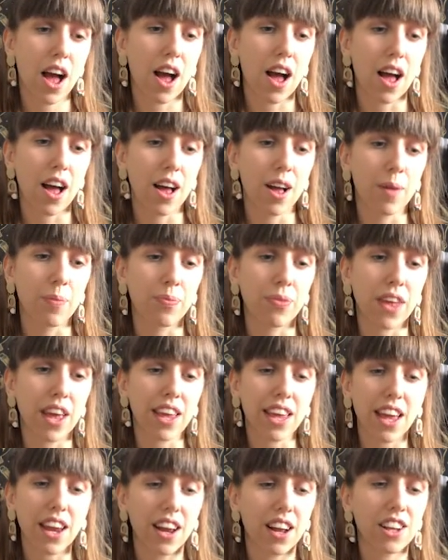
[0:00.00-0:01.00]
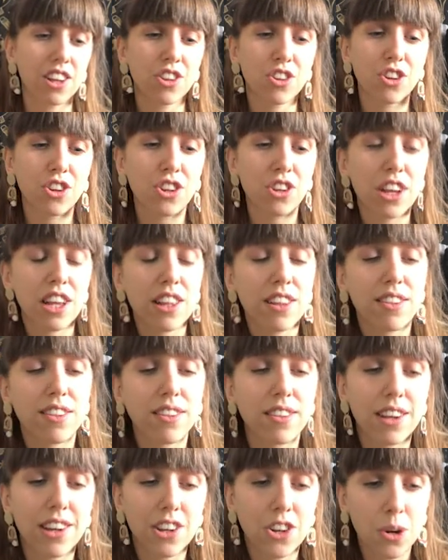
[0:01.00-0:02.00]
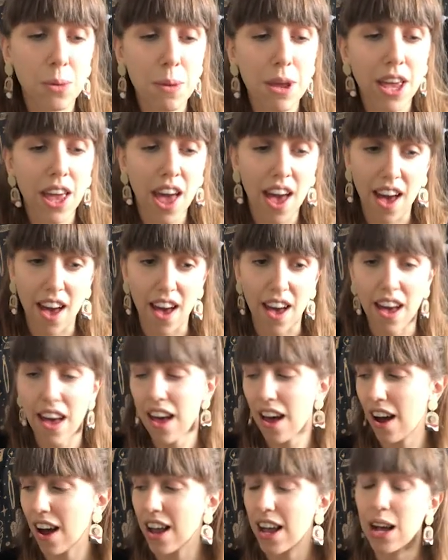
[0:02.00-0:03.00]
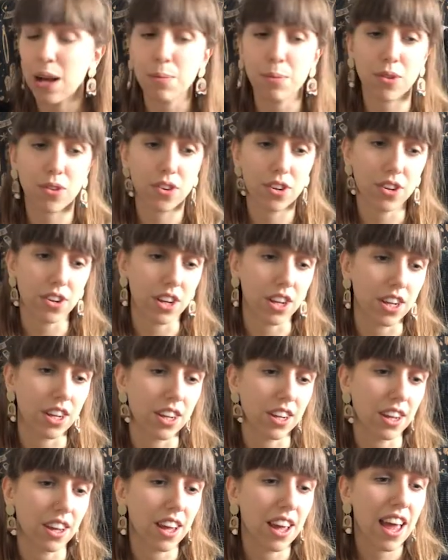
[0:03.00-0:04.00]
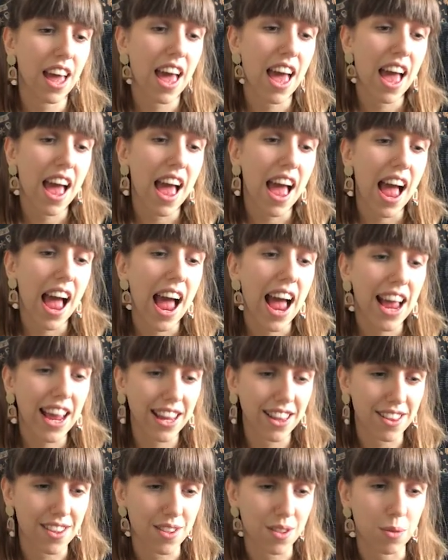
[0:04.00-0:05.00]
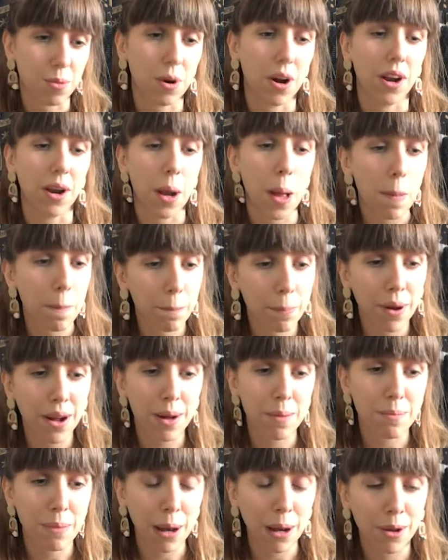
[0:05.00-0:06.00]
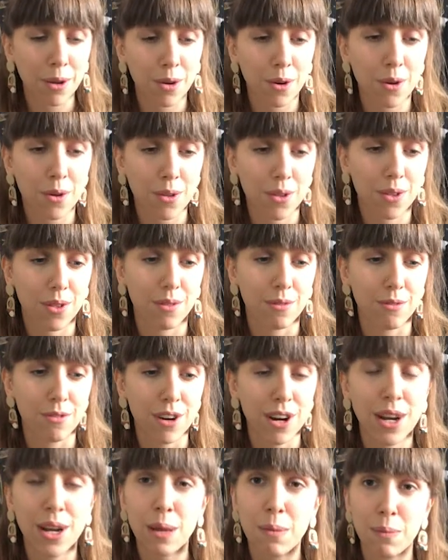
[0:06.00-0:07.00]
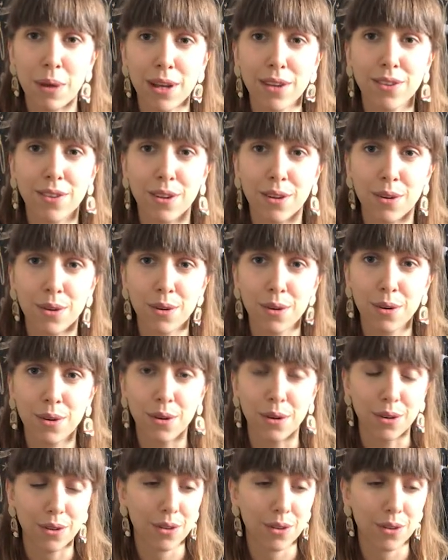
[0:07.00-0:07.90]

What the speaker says: Again, it's such a big hair. I absolutely hate this one, but Bella Goth really makes it look good.